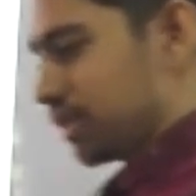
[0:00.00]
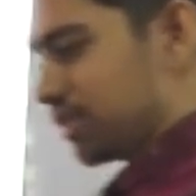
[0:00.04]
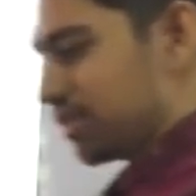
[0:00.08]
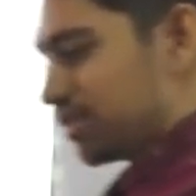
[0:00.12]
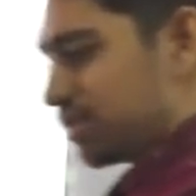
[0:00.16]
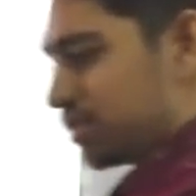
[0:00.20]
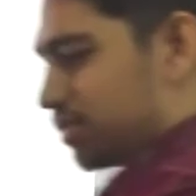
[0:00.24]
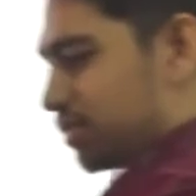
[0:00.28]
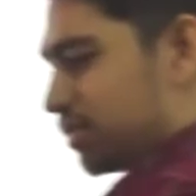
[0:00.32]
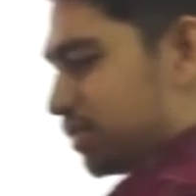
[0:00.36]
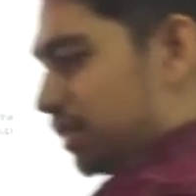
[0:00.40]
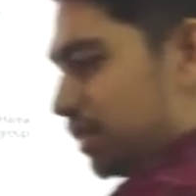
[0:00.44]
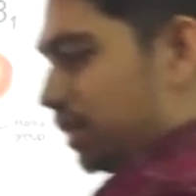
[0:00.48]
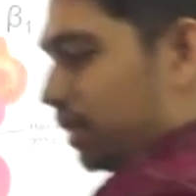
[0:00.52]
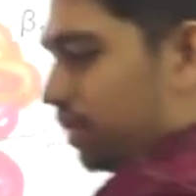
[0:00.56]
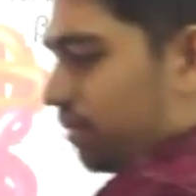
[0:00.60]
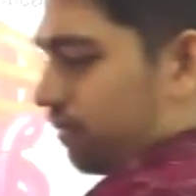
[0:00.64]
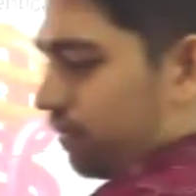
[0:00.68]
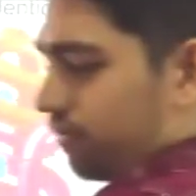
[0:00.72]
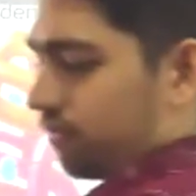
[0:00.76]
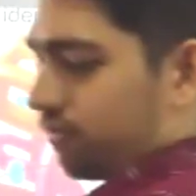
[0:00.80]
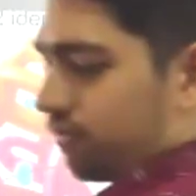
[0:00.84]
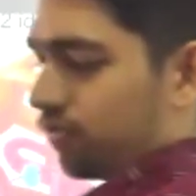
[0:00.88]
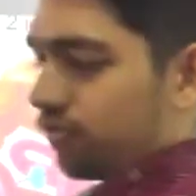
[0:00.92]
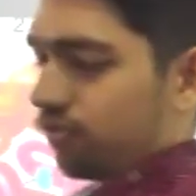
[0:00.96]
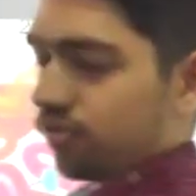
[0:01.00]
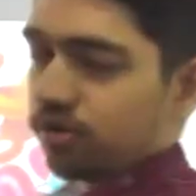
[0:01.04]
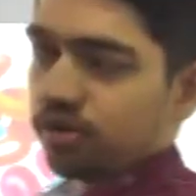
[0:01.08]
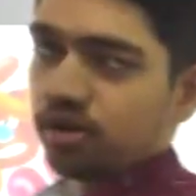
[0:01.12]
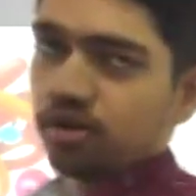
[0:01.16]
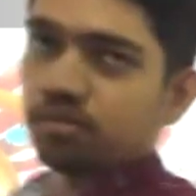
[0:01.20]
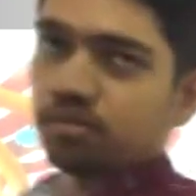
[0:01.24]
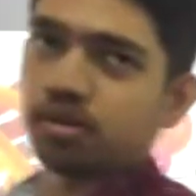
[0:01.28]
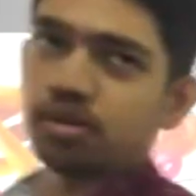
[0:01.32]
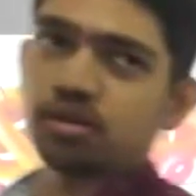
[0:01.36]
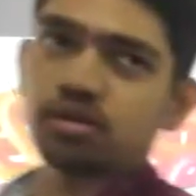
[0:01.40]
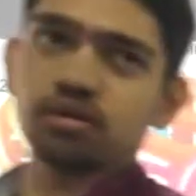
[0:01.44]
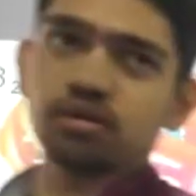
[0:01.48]
It's enough.
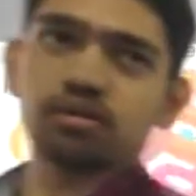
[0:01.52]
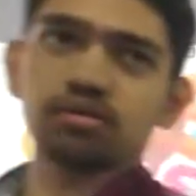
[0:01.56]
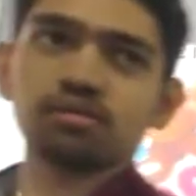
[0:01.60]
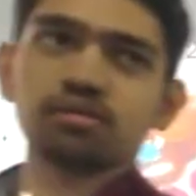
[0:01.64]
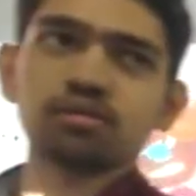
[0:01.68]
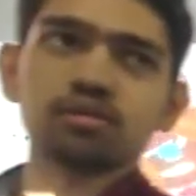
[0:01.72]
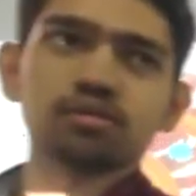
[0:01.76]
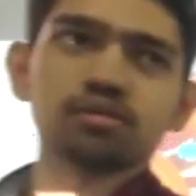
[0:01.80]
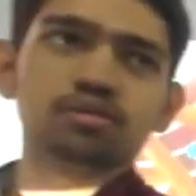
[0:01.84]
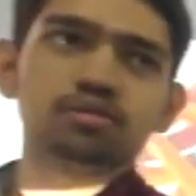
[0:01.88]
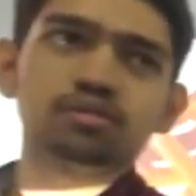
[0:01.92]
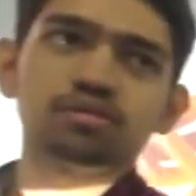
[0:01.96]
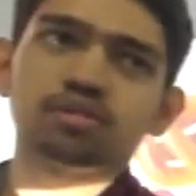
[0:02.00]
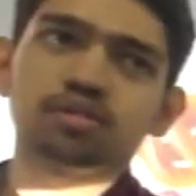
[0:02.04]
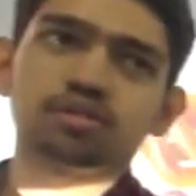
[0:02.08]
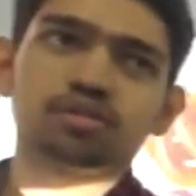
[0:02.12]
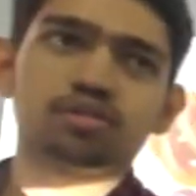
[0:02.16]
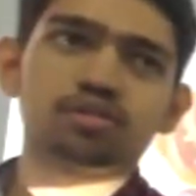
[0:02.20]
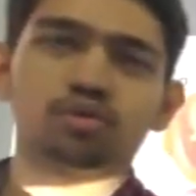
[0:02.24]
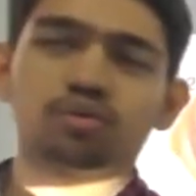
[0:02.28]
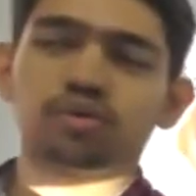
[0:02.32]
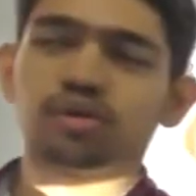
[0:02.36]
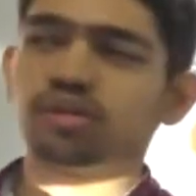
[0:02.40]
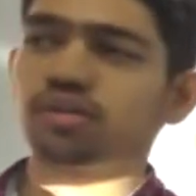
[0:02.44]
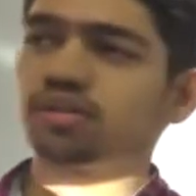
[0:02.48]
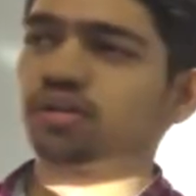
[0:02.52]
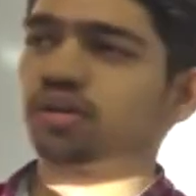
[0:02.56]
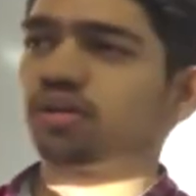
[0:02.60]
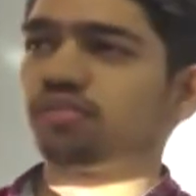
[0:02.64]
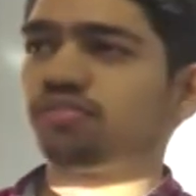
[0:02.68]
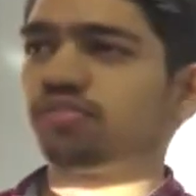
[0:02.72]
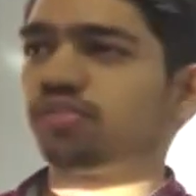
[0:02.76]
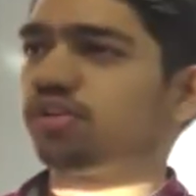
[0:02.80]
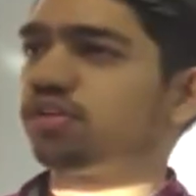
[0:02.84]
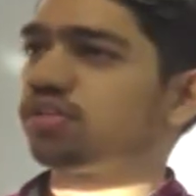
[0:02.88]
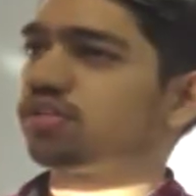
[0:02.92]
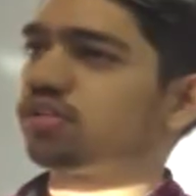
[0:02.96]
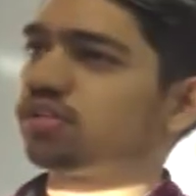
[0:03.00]
I mean, just knowing
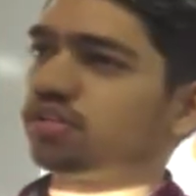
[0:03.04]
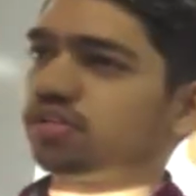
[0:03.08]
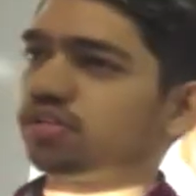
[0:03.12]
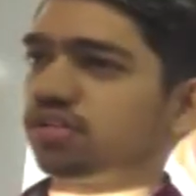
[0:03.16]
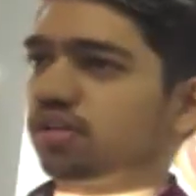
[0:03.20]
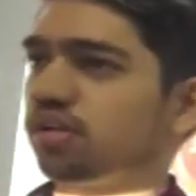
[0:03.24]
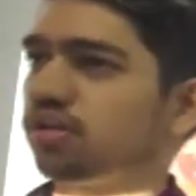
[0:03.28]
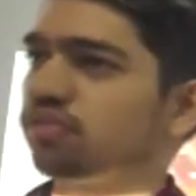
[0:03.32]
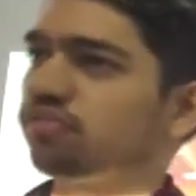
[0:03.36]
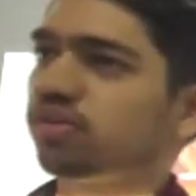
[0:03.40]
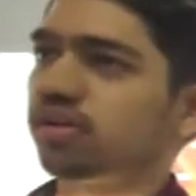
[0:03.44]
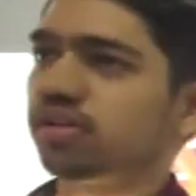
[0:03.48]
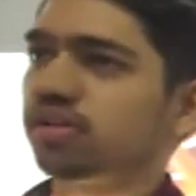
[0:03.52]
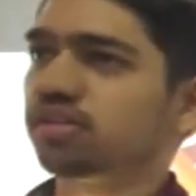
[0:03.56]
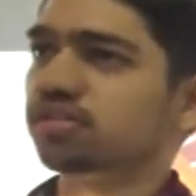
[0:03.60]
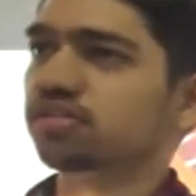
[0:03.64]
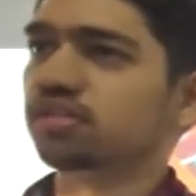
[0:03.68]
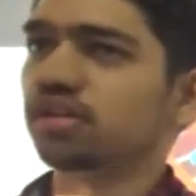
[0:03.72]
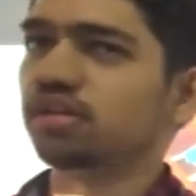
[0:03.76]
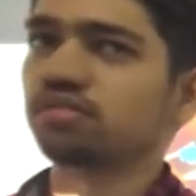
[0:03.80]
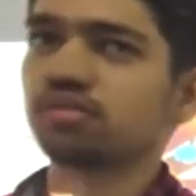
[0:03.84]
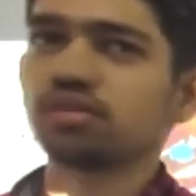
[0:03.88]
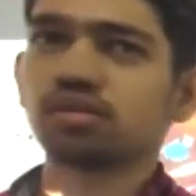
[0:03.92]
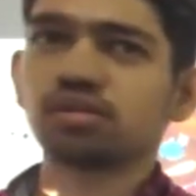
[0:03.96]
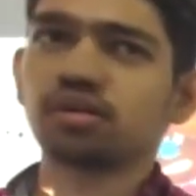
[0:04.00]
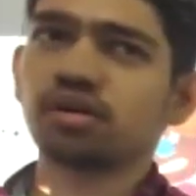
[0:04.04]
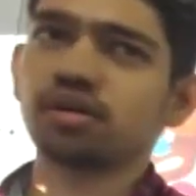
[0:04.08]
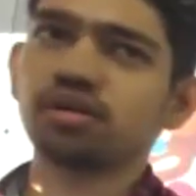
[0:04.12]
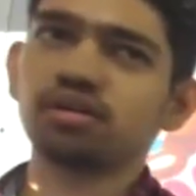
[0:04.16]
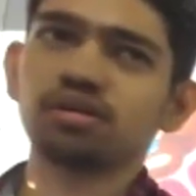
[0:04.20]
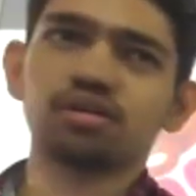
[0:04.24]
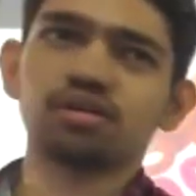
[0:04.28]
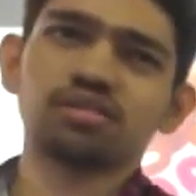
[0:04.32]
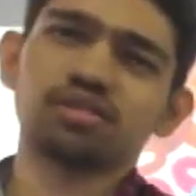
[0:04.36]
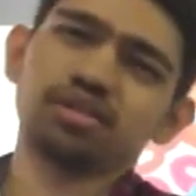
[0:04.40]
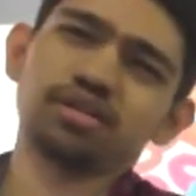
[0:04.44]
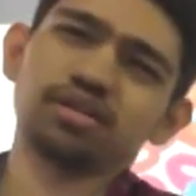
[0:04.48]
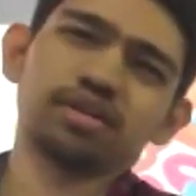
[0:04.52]
the definition is enough at this level,
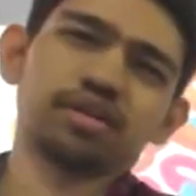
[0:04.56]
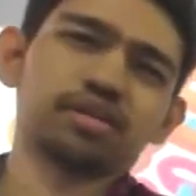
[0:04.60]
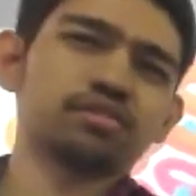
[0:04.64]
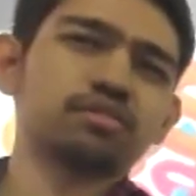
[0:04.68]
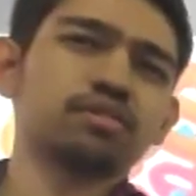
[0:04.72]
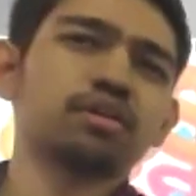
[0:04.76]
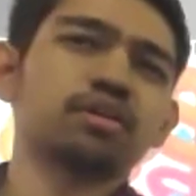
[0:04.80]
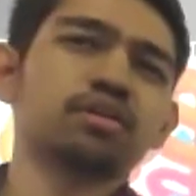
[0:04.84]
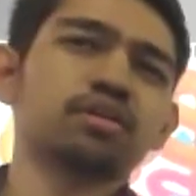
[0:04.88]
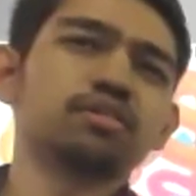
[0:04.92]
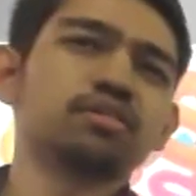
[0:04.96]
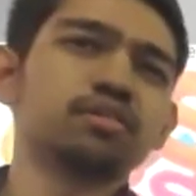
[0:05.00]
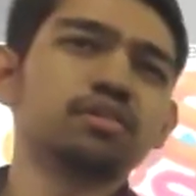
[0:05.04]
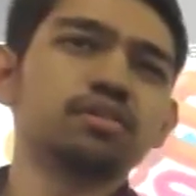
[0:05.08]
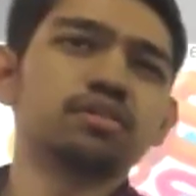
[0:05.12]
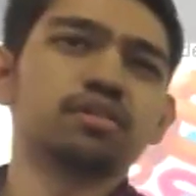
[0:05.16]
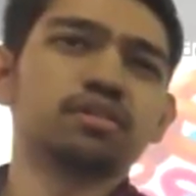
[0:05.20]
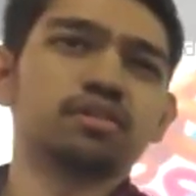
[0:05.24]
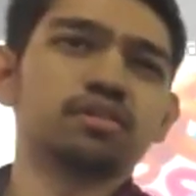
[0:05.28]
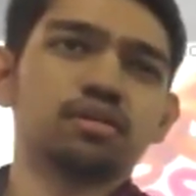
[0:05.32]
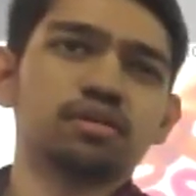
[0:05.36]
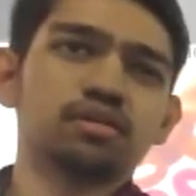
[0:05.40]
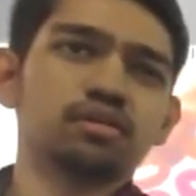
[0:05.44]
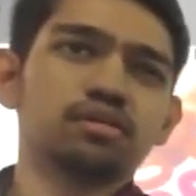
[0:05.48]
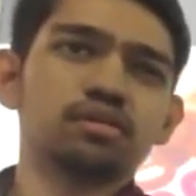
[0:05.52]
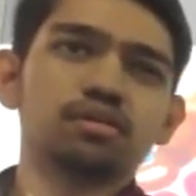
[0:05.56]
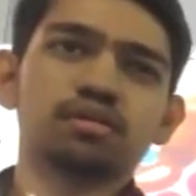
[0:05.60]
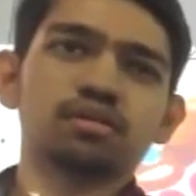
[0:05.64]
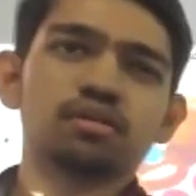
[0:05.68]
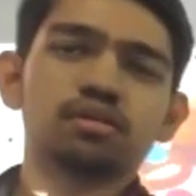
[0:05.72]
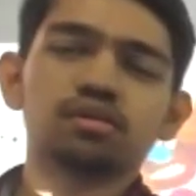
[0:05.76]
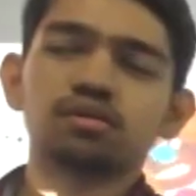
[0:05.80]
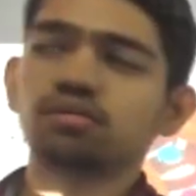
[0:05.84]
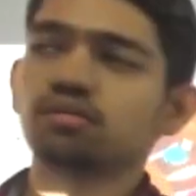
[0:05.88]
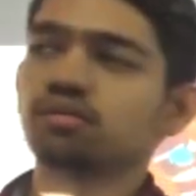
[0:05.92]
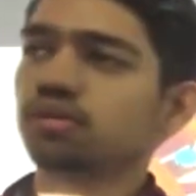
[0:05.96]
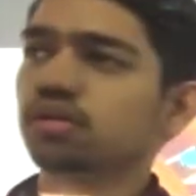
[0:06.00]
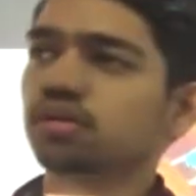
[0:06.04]
right? Nothing extra is needed.
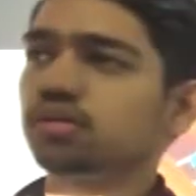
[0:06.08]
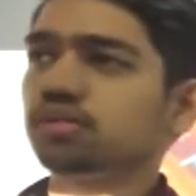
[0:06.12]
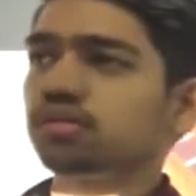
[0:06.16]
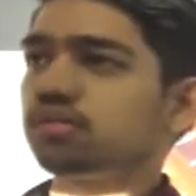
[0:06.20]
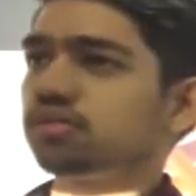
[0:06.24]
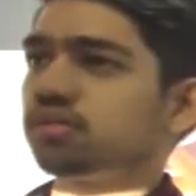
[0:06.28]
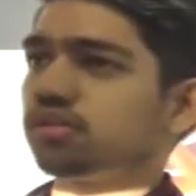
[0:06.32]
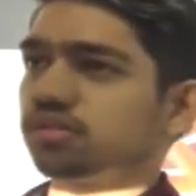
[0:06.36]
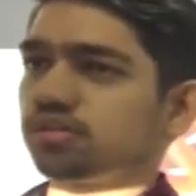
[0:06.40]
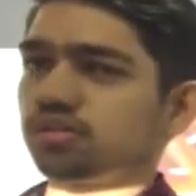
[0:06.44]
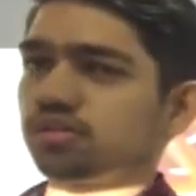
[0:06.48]
Okay.